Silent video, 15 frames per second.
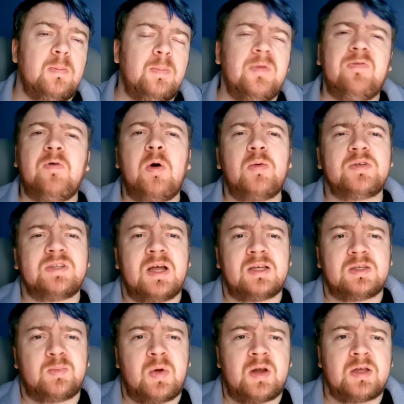Before we start
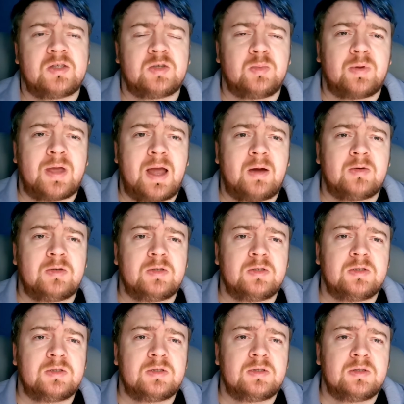spreading some
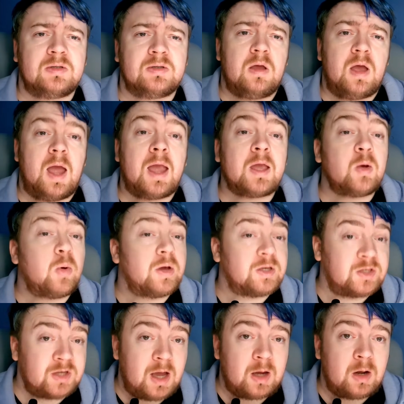counters, a quick
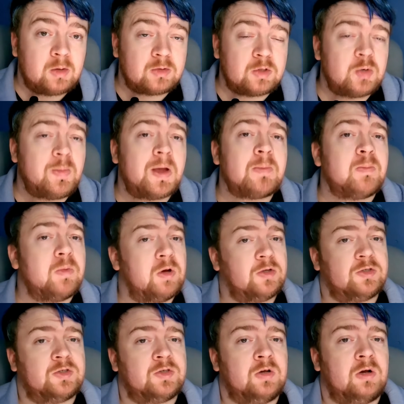shout out to my
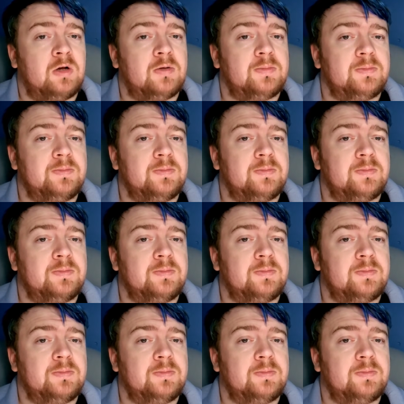merch store.